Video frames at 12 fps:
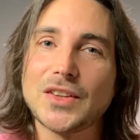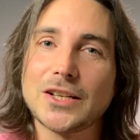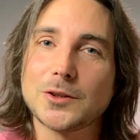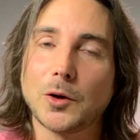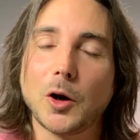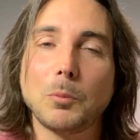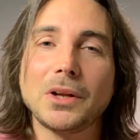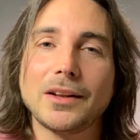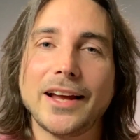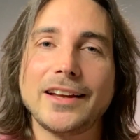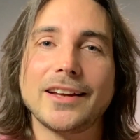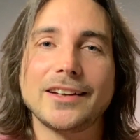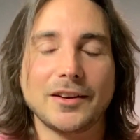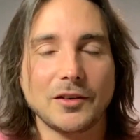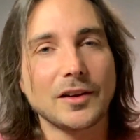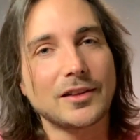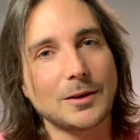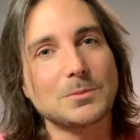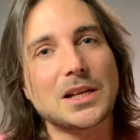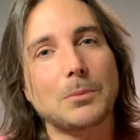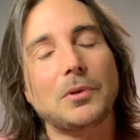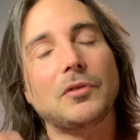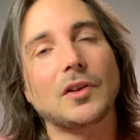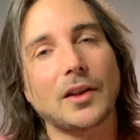So I hope you like it. Give it a thumbs
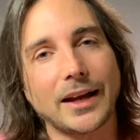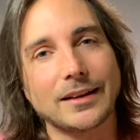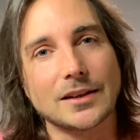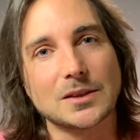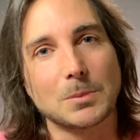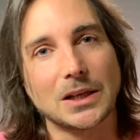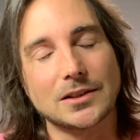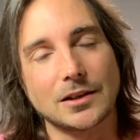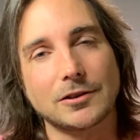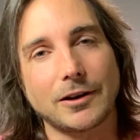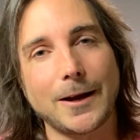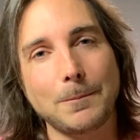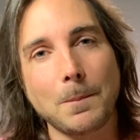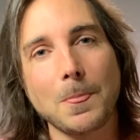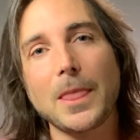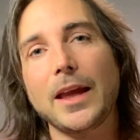up if you like this message, right?